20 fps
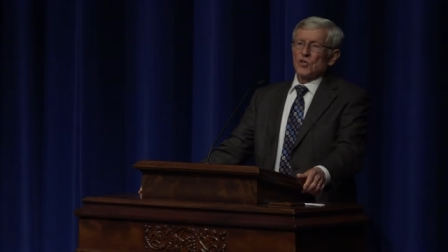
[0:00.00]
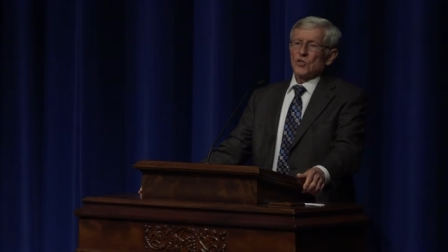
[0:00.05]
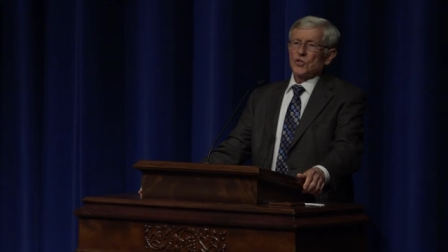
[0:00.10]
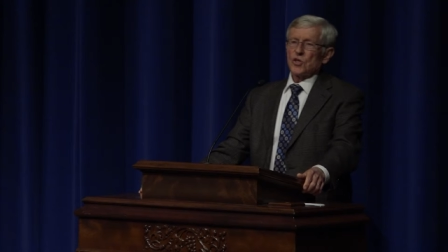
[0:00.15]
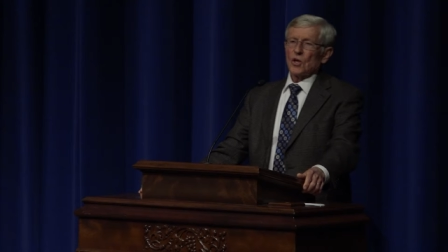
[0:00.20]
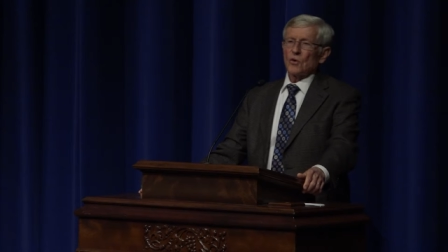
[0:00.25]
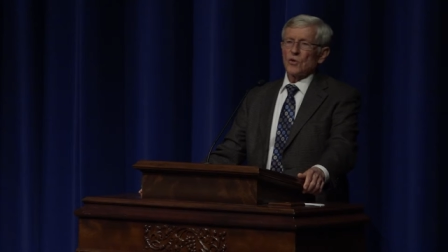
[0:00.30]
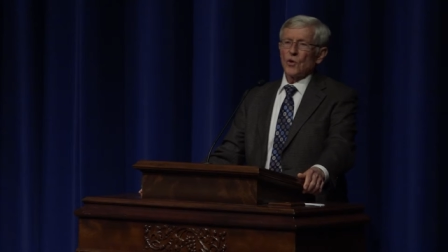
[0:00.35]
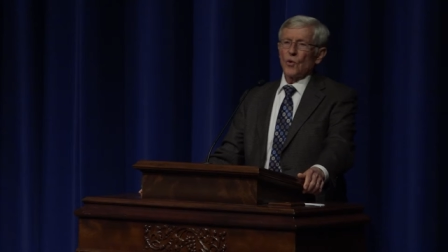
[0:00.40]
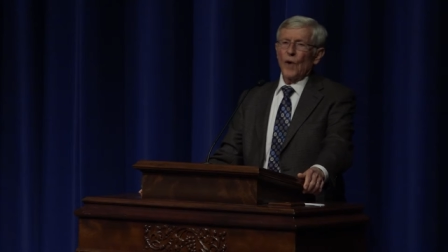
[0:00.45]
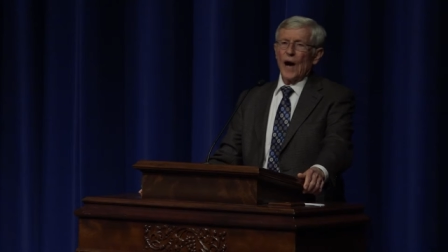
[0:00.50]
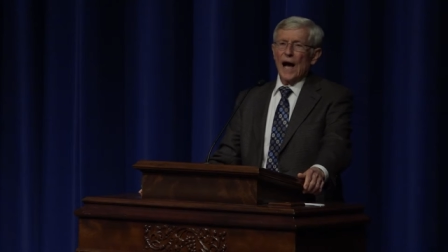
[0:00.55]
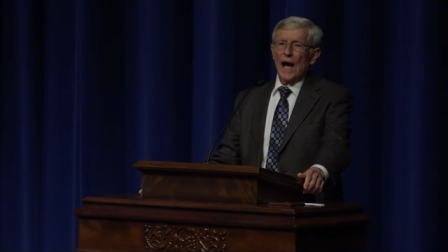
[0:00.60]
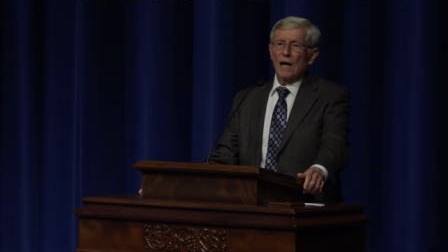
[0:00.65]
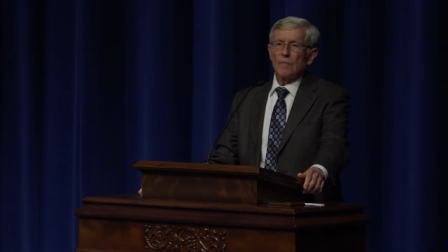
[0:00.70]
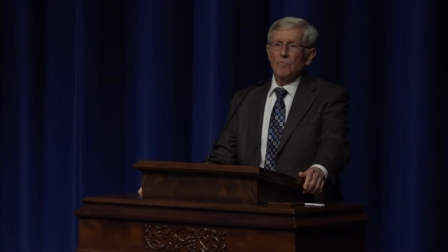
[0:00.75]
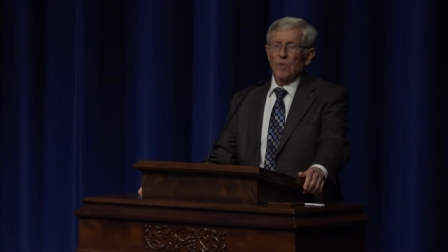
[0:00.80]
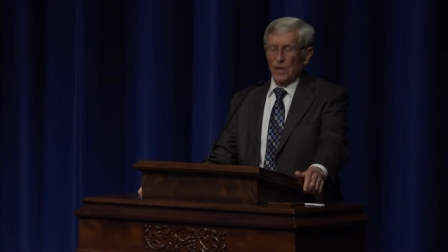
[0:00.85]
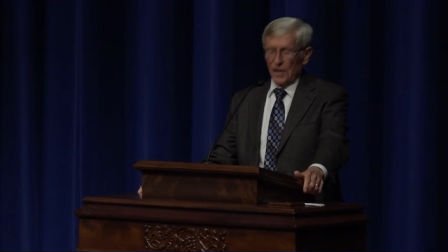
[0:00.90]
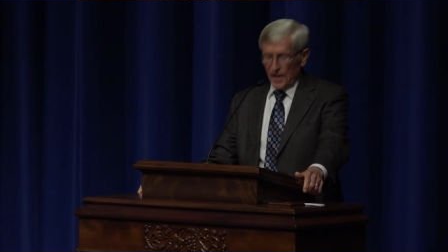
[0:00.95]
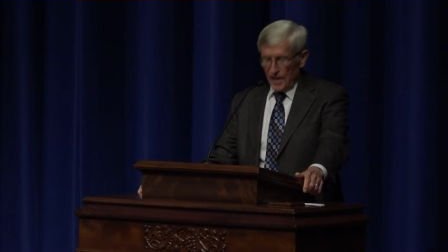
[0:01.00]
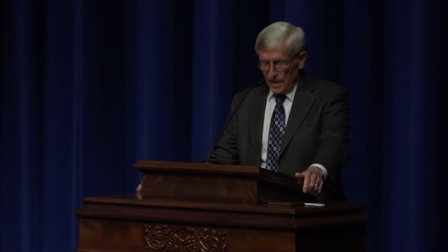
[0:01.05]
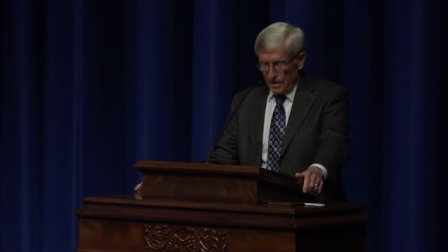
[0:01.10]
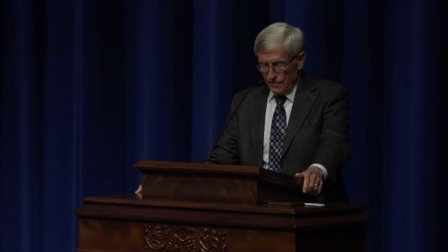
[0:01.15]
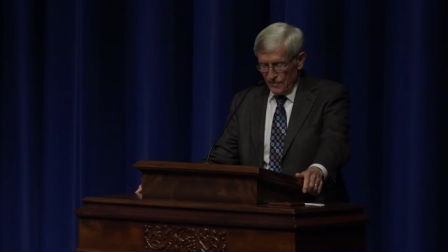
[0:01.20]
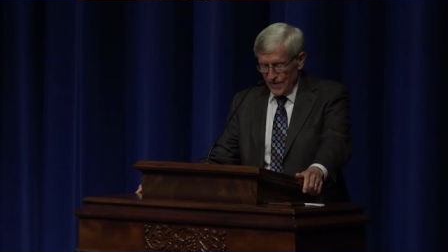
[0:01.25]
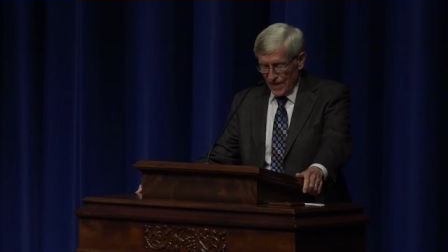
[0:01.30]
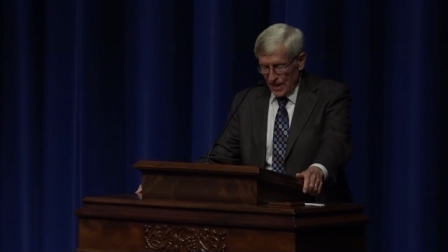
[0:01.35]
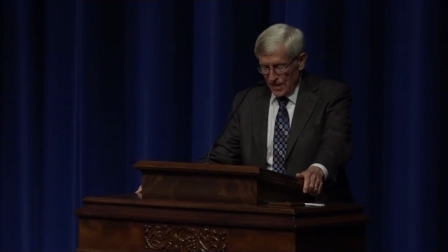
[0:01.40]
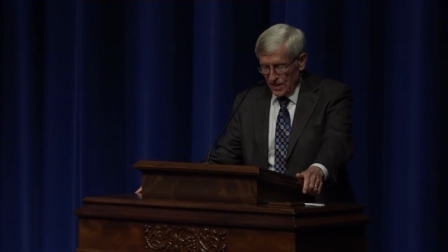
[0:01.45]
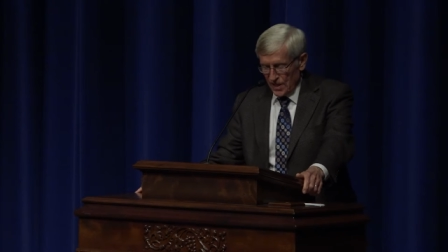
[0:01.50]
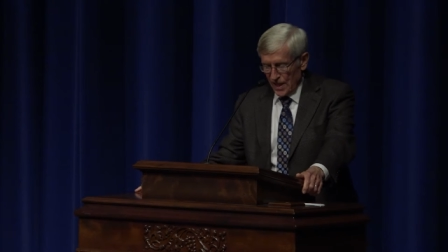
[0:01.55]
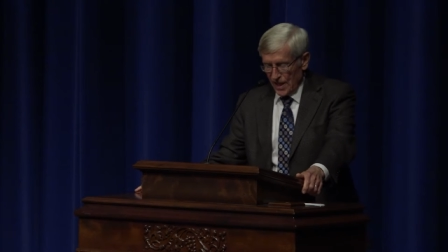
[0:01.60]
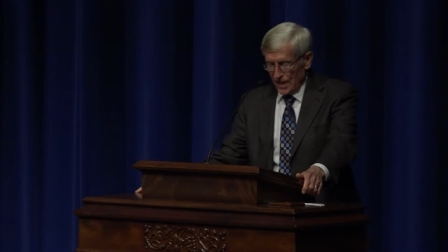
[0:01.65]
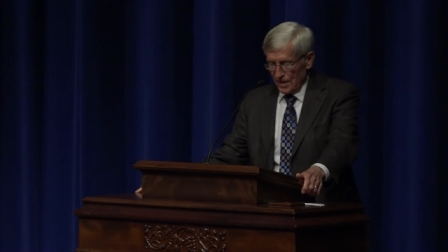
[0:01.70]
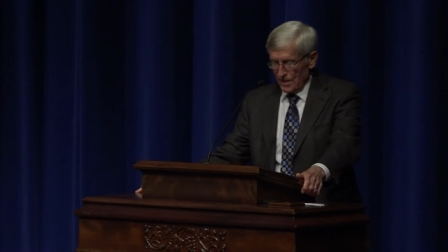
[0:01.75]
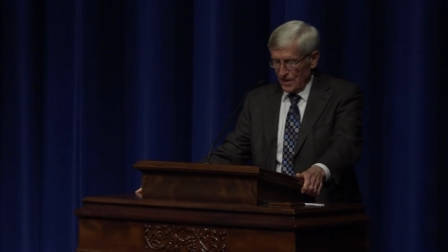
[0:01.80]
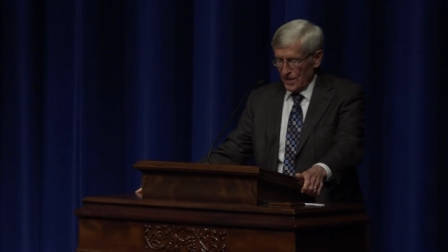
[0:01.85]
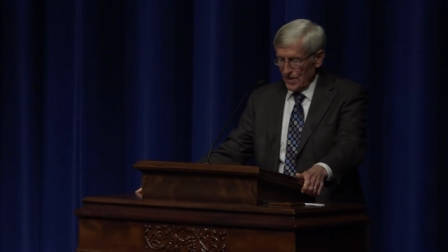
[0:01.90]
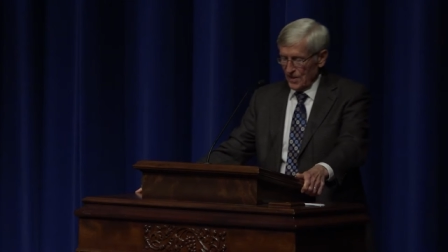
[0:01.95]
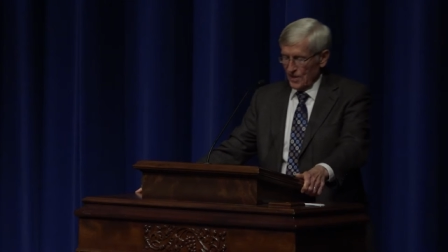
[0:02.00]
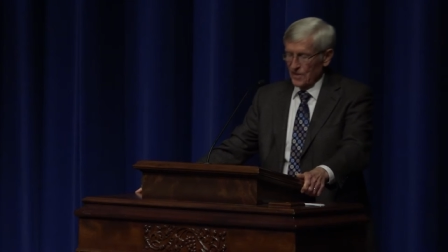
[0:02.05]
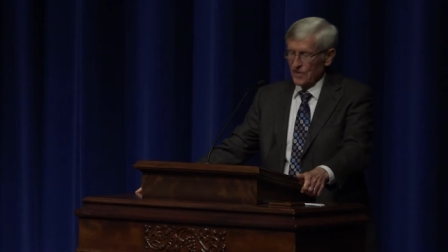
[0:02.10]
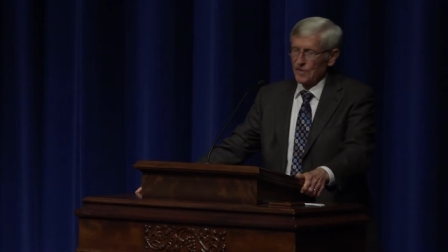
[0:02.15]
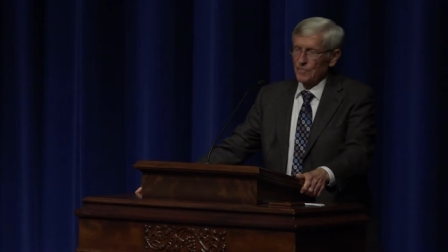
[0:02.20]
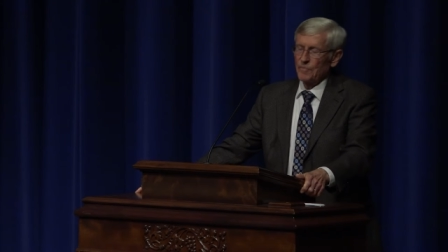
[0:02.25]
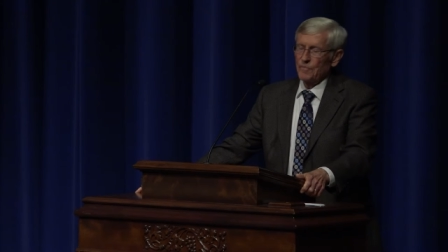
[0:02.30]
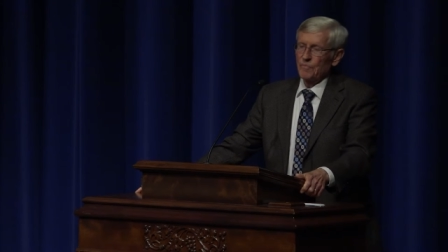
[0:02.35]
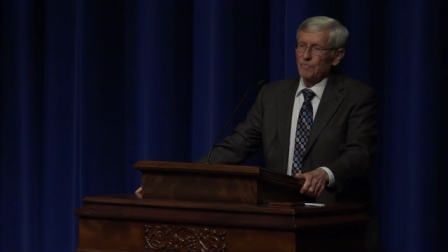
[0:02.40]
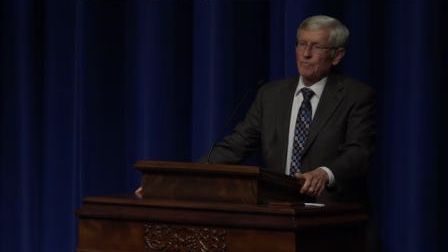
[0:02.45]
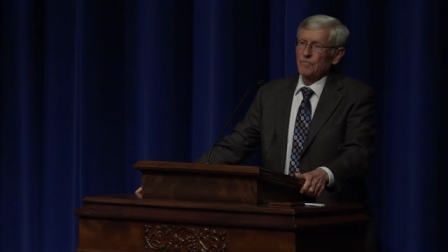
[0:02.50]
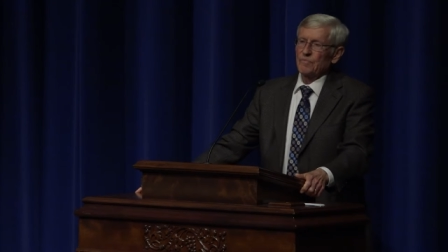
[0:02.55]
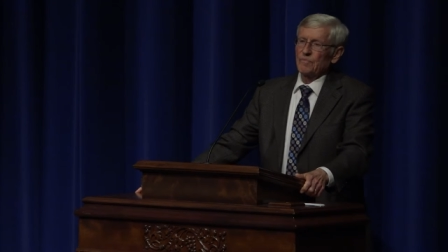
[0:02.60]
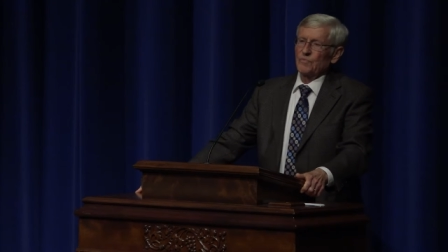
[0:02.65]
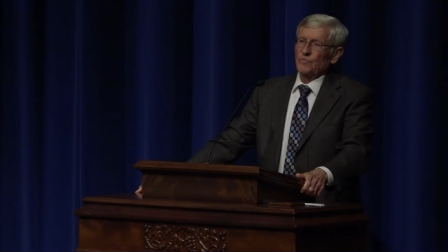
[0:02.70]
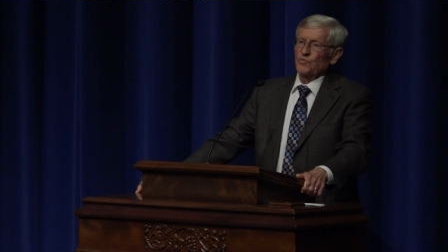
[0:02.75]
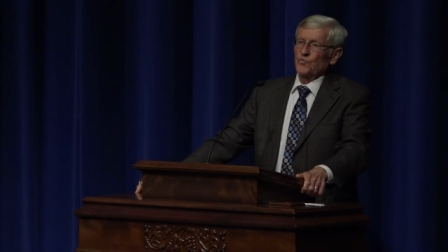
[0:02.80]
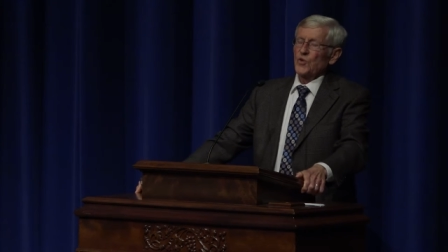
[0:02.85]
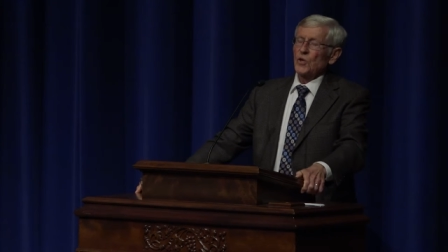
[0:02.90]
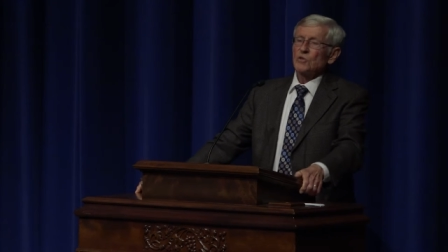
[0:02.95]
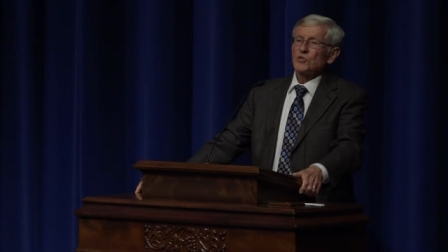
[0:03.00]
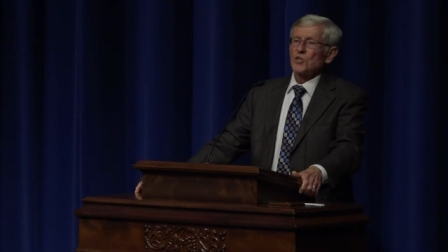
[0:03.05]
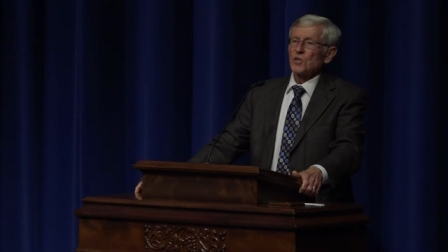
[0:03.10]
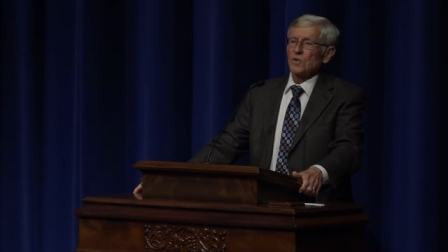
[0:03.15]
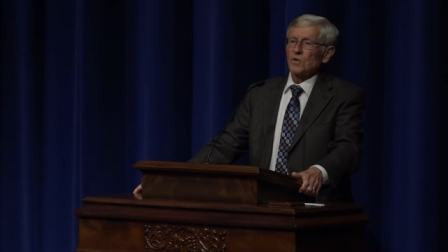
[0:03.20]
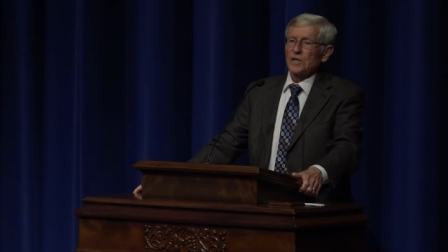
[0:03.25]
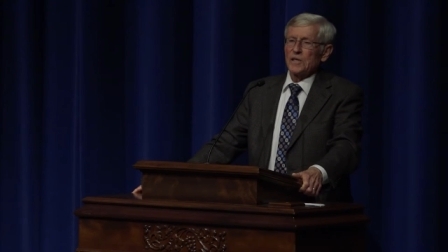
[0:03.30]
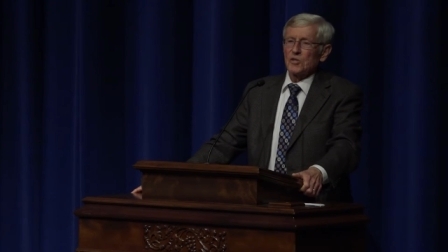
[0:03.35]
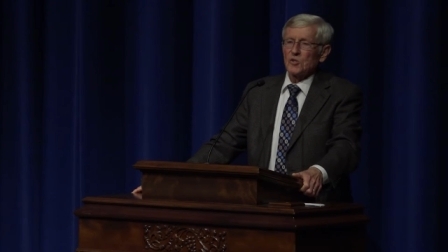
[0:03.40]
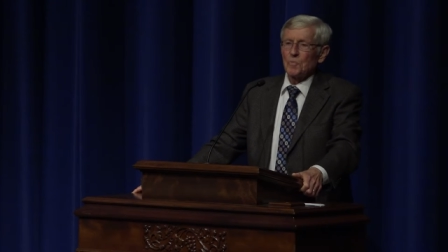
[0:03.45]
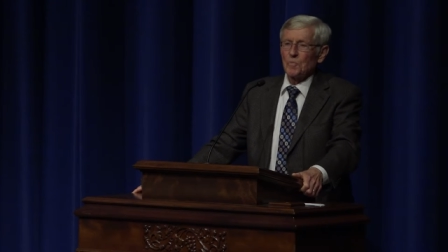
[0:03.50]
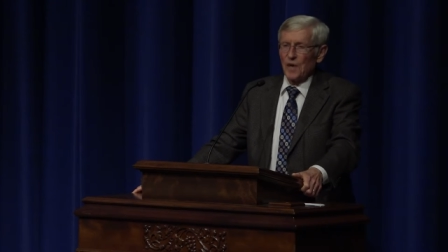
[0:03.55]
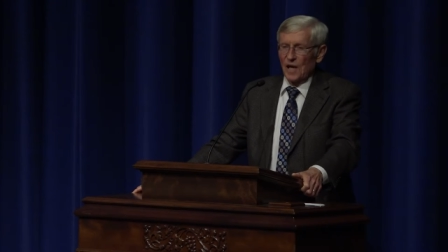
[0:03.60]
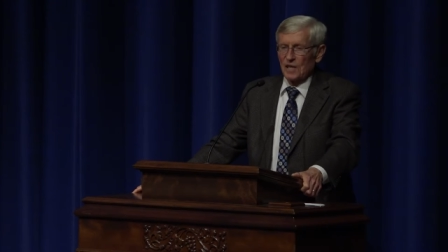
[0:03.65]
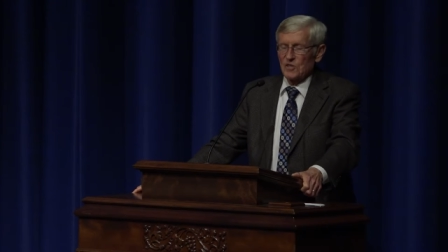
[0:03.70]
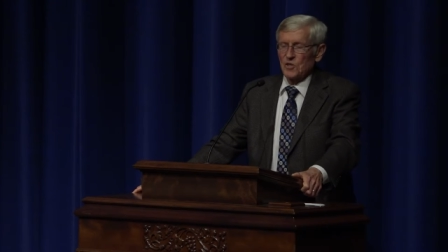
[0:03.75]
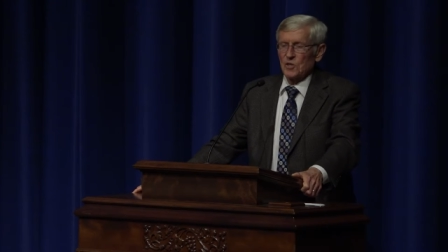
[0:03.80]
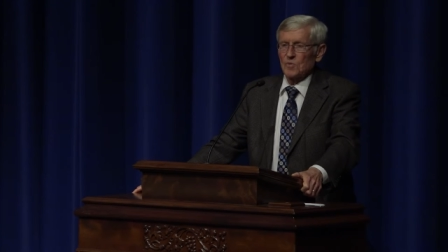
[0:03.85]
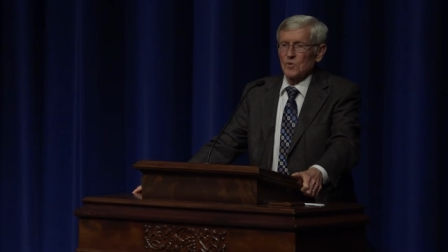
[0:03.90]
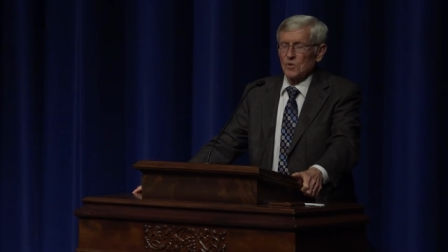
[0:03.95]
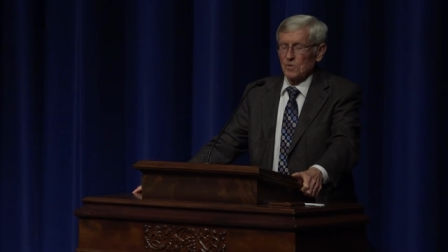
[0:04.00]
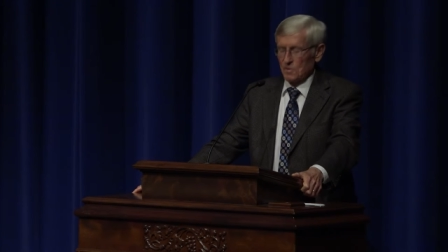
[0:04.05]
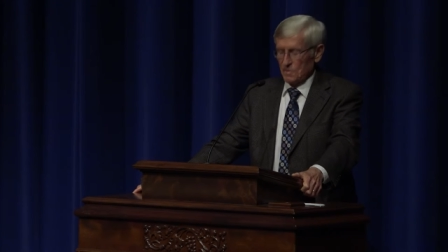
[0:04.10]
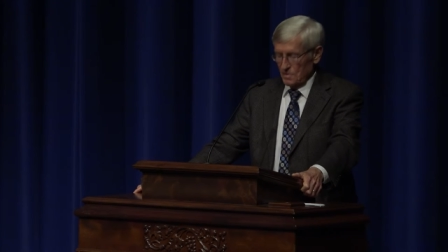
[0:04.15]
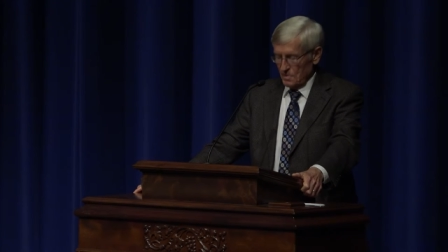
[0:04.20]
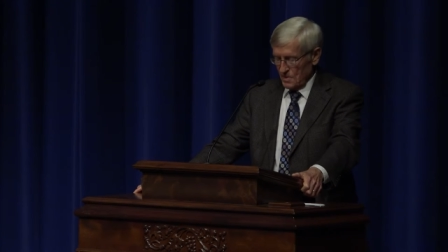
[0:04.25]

So do I believe that that future is possible?